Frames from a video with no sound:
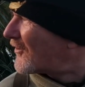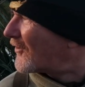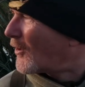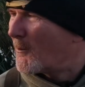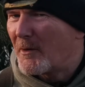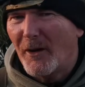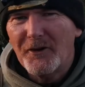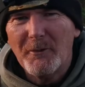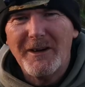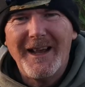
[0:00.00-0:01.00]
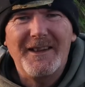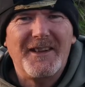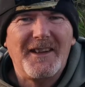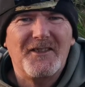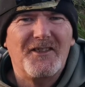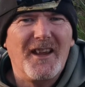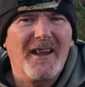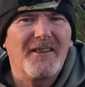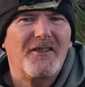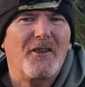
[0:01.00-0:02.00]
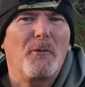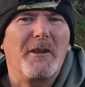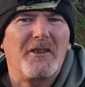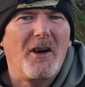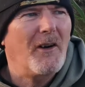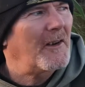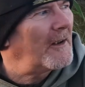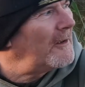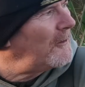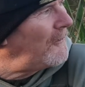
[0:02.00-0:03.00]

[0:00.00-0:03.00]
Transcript: just gone behind some clouds. It hasn't set. It's got a bit darker. There's a